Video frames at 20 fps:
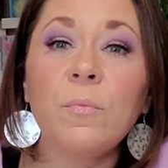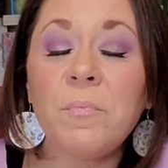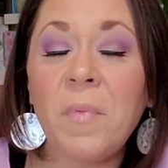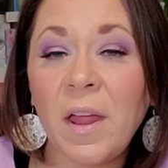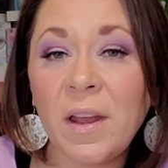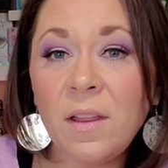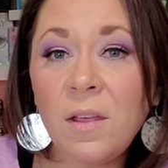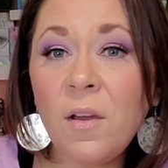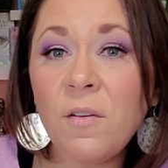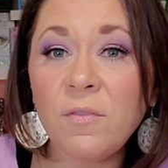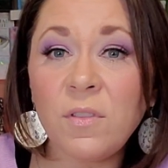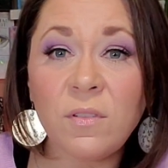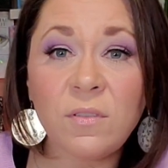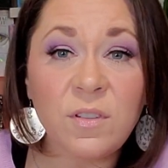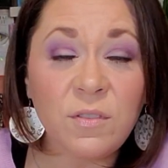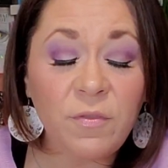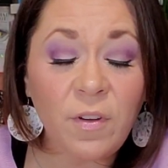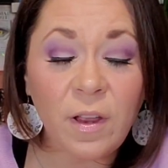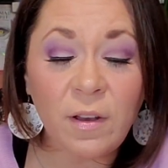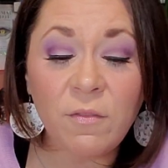many of the
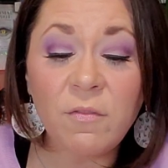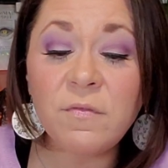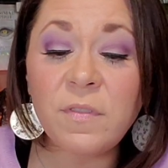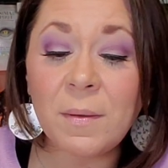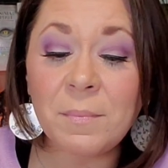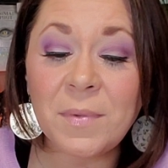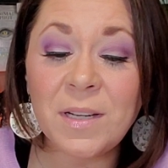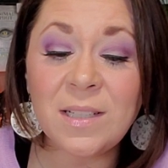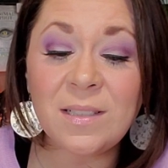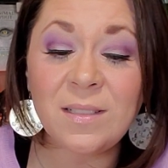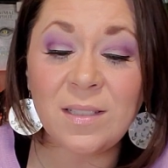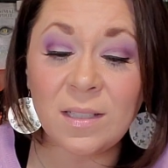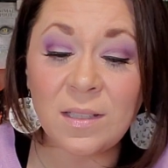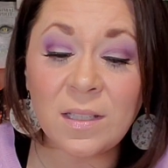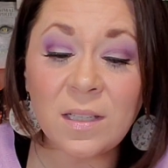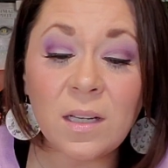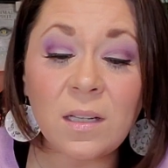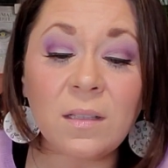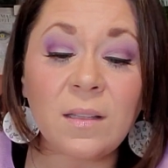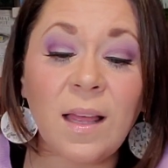Divine Feminines in the
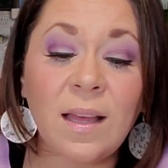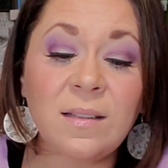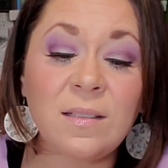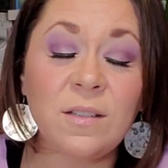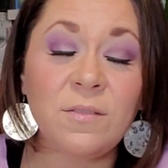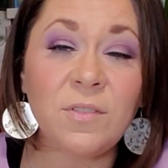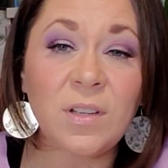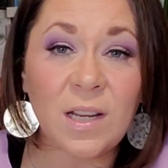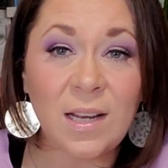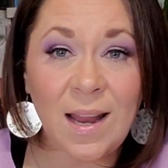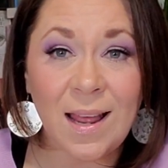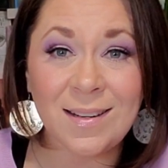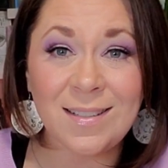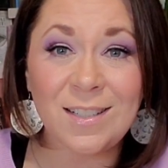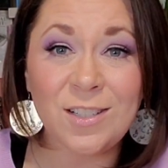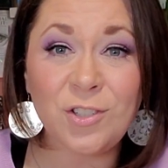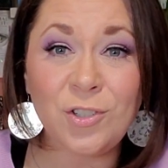collective connected